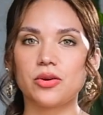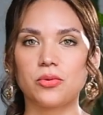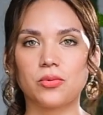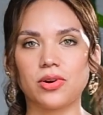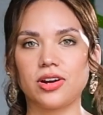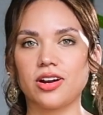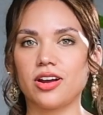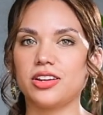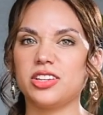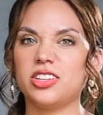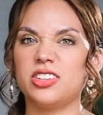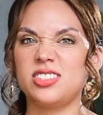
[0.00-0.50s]
We're
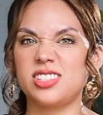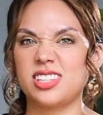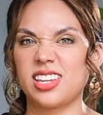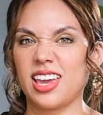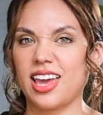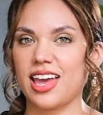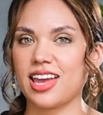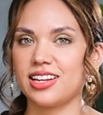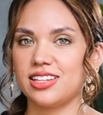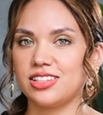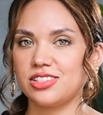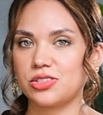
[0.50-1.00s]
not using
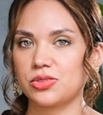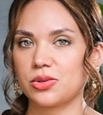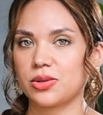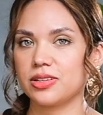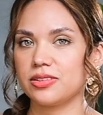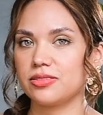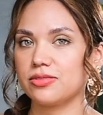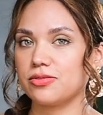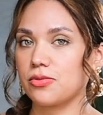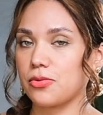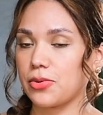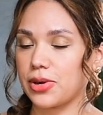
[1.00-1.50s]
any sort
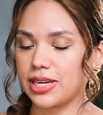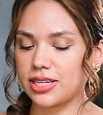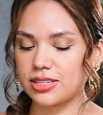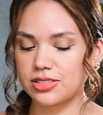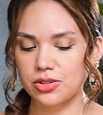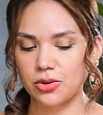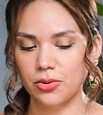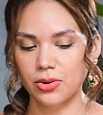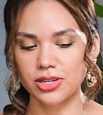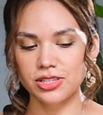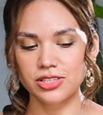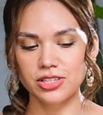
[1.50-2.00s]
of wheat
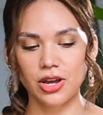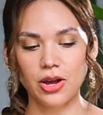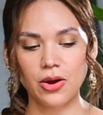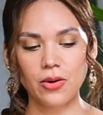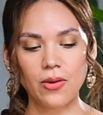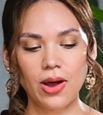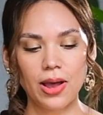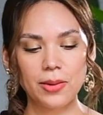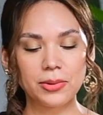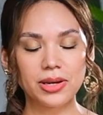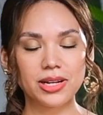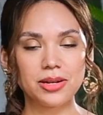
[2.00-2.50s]
or dough.
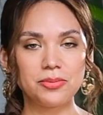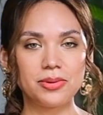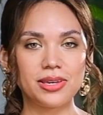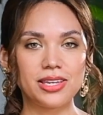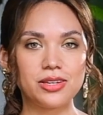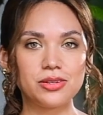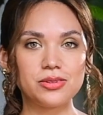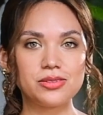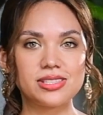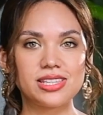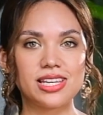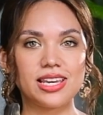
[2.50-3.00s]
I'm going to be
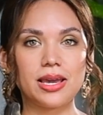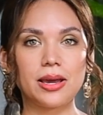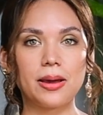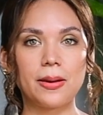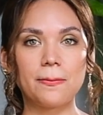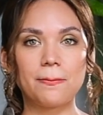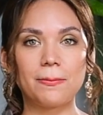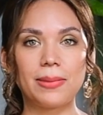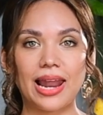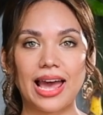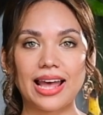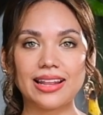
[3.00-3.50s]
using
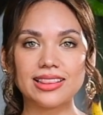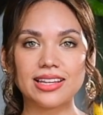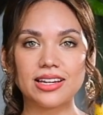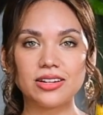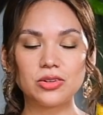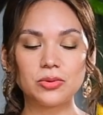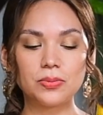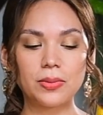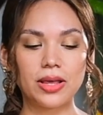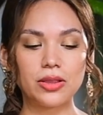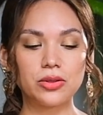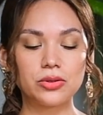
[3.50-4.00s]

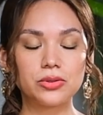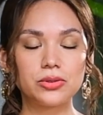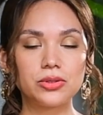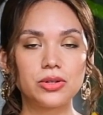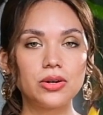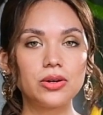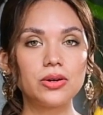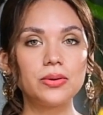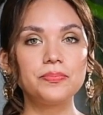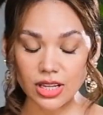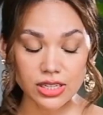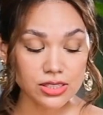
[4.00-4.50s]
plátano
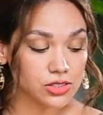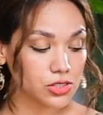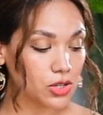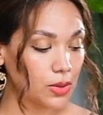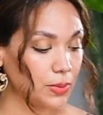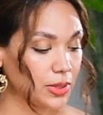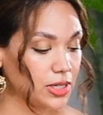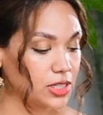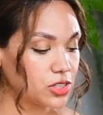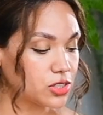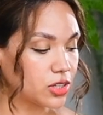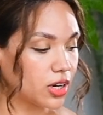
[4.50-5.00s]
maduro. So I'm
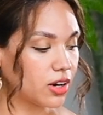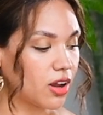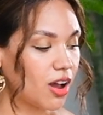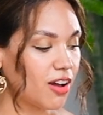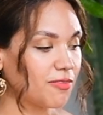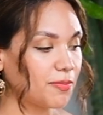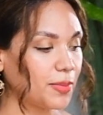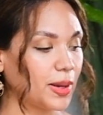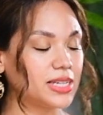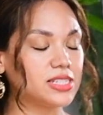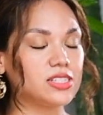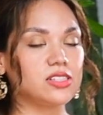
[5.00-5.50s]
going to start
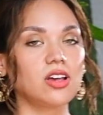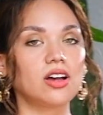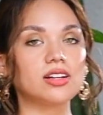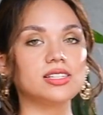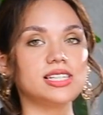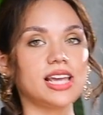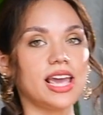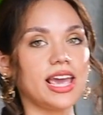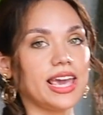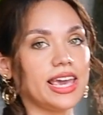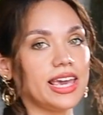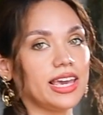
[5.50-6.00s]
off by
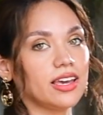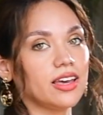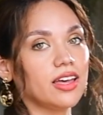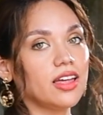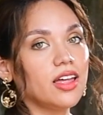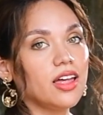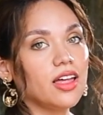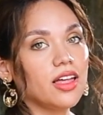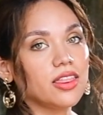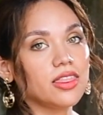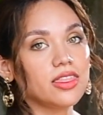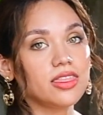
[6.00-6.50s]
sauteing
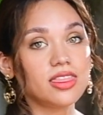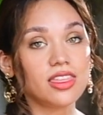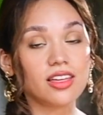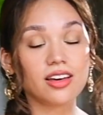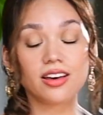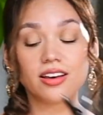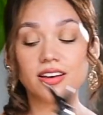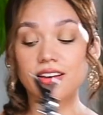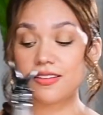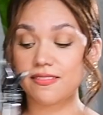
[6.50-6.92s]
the